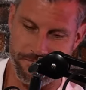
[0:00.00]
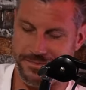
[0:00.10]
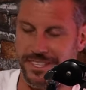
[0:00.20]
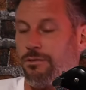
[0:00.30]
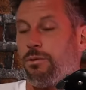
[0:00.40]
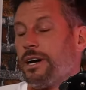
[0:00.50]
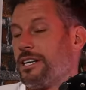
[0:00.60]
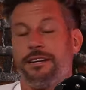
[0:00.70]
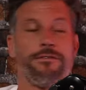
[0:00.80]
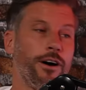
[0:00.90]

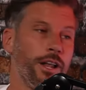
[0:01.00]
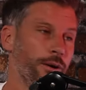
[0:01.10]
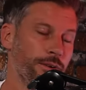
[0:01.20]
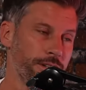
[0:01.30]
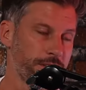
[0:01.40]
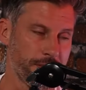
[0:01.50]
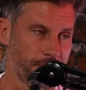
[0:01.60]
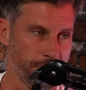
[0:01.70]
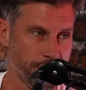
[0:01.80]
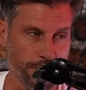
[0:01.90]
twenty followers
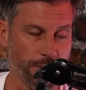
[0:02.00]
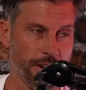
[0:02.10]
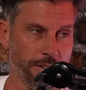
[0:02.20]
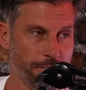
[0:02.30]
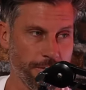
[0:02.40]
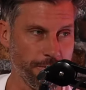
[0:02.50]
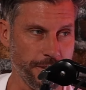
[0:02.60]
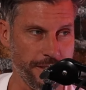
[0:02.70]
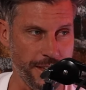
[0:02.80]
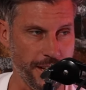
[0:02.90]
to two hundred and
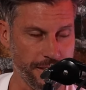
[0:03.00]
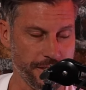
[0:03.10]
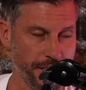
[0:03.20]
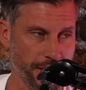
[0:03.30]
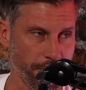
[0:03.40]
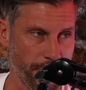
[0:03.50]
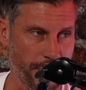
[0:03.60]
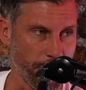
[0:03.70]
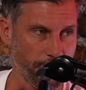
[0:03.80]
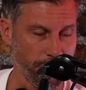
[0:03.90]
fifty thousand in a
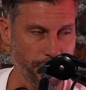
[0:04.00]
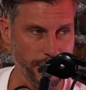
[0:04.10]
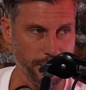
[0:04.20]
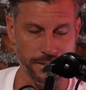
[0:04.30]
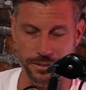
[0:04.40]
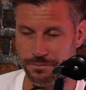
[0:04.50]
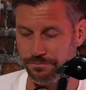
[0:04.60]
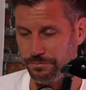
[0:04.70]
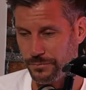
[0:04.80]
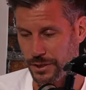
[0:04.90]
number of weeks,
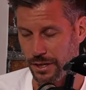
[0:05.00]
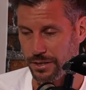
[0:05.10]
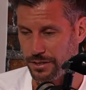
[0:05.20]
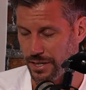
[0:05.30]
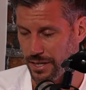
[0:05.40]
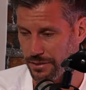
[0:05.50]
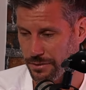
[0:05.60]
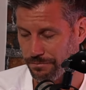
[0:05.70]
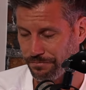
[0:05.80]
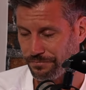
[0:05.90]
and so did Snez,
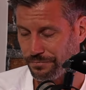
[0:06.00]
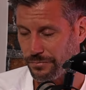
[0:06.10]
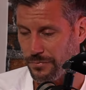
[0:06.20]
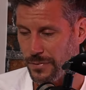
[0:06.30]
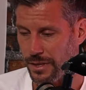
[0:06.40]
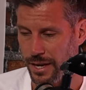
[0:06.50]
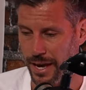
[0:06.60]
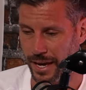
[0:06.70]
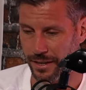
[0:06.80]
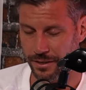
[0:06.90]

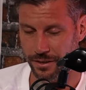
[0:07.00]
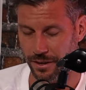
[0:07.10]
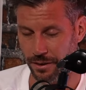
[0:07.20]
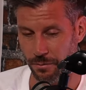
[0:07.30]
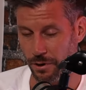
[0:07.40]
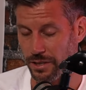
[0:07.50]
and. Well, I'd